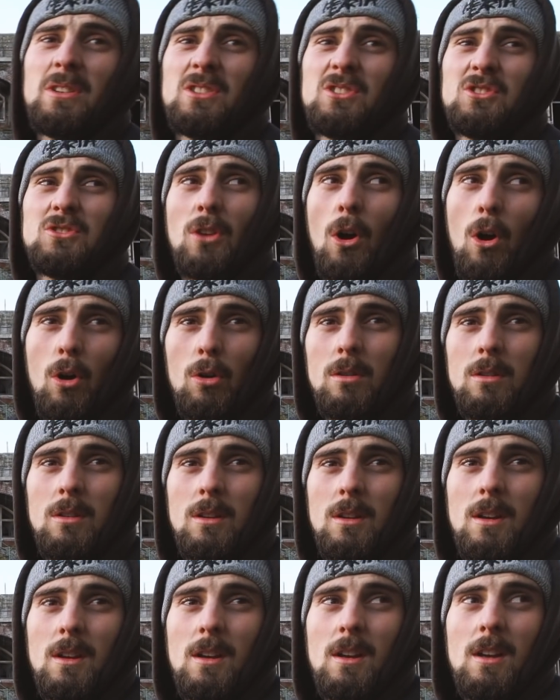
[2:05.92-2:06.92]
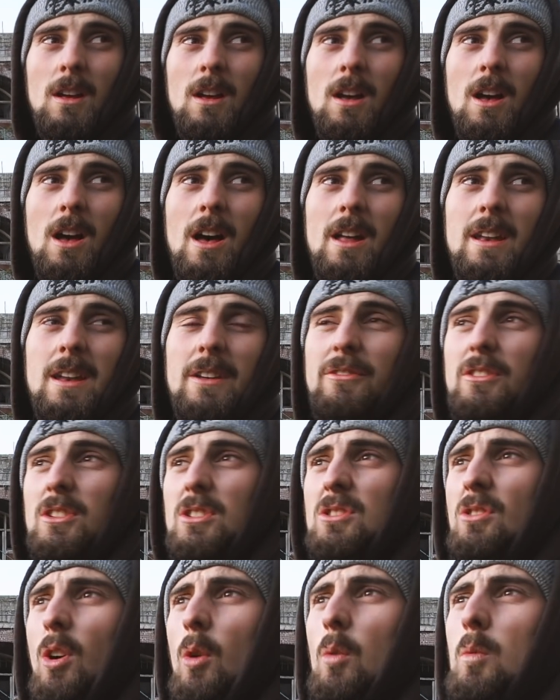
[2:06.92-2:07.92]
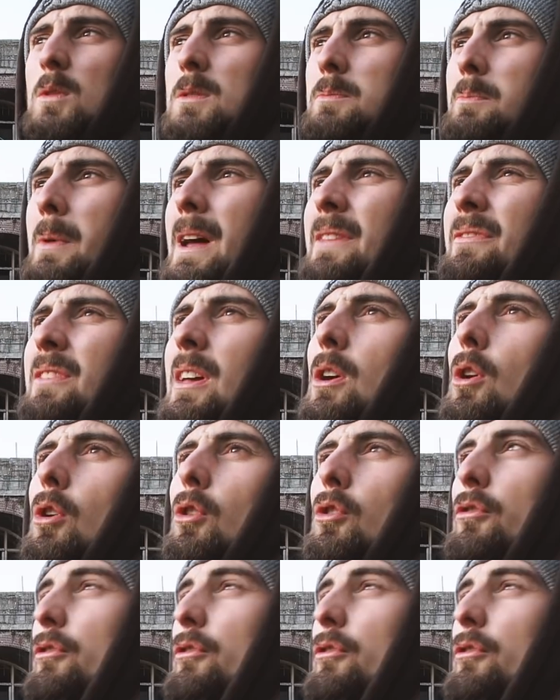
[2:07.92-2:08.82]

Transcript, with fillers: a song. Right. And if the song was bad, they got